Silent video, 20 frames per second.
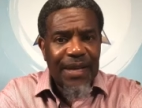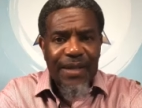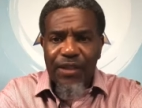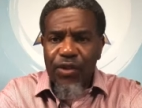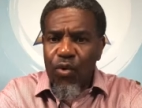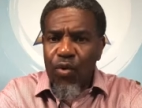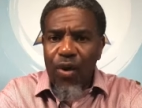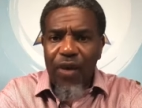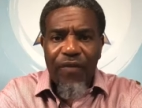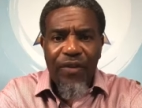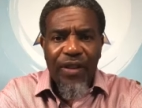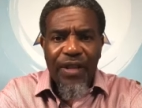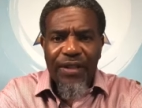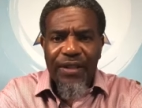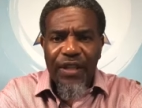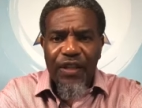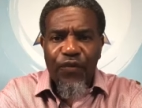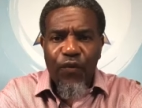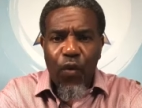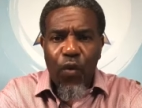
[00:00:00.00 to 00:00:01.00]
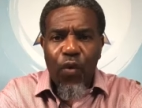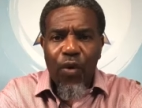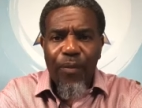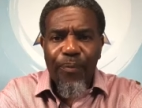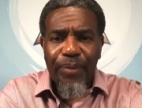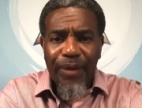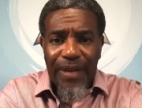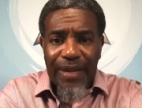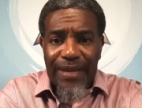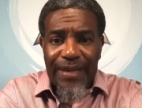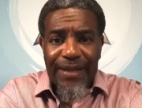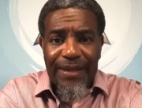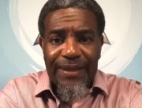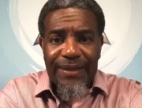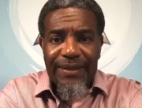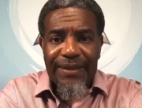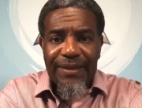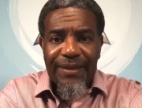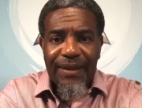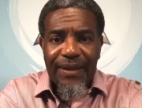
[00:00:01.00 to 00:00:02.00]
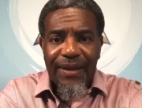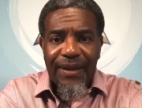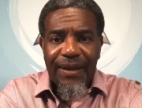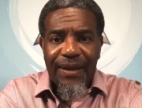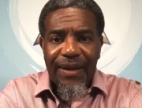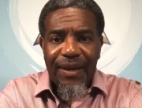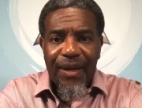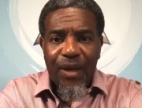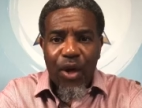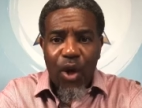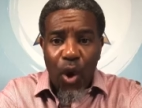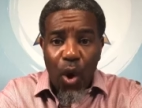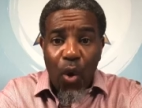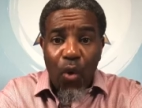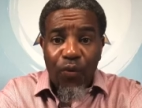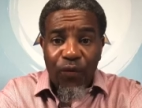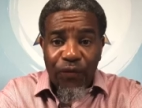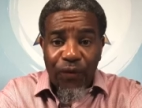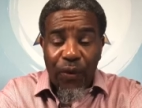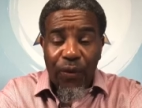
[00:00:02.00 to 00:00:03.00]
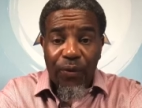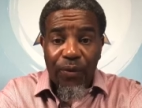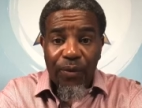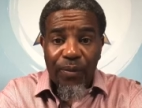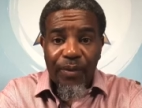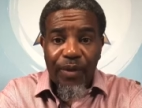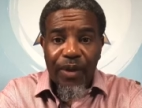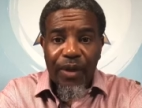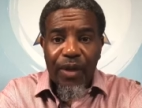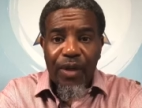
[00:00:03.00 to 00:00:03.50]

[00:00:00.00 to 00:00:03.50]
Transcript: Saints, whoever this is for, please hold firm,